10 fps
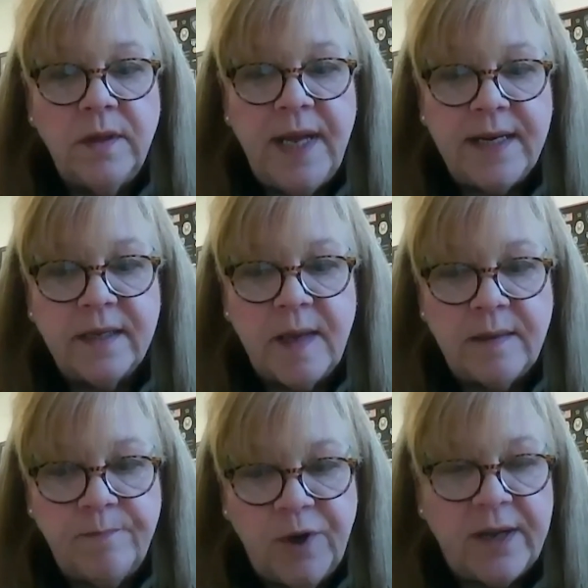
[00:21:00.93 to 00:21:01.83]
that has
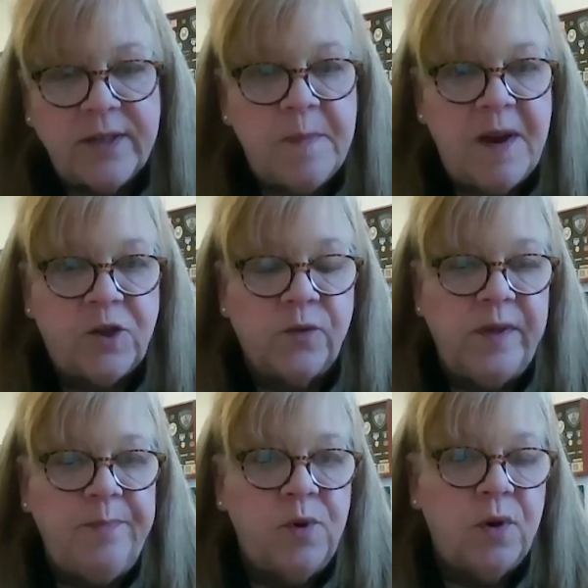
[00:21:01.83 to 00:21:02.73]
put out special
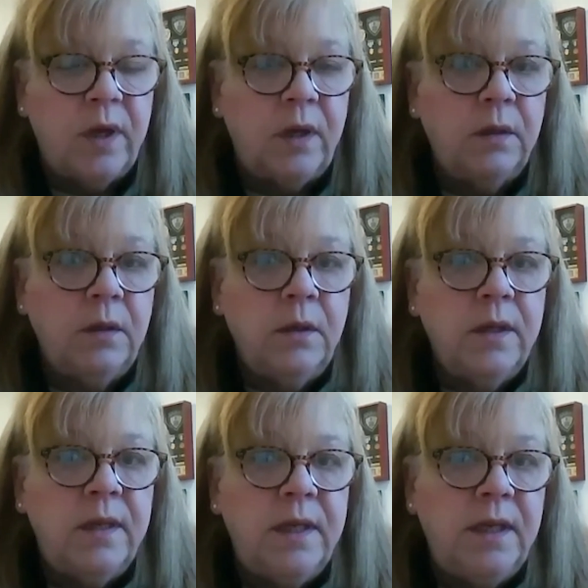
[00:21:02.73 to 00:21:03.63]
reporting.
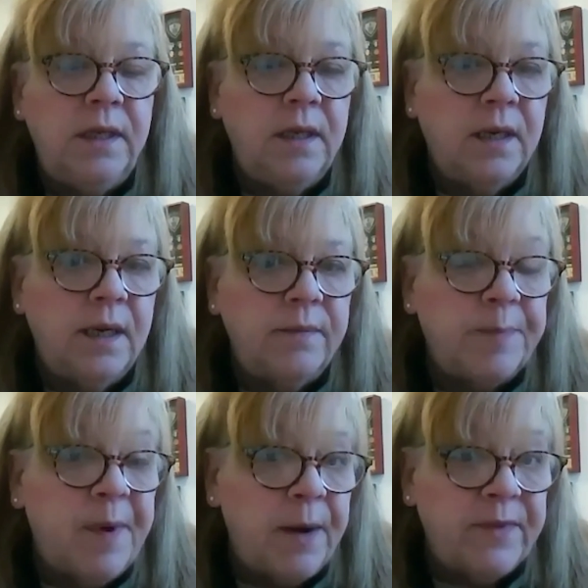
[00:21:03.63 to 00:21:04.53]
The
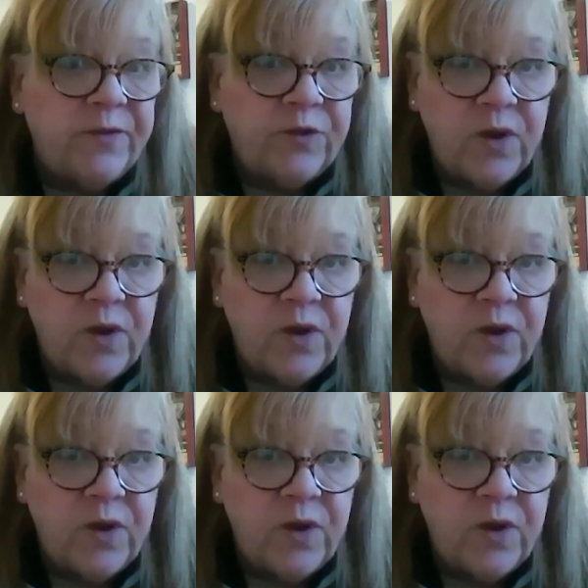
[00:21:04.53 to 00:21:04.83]
Department of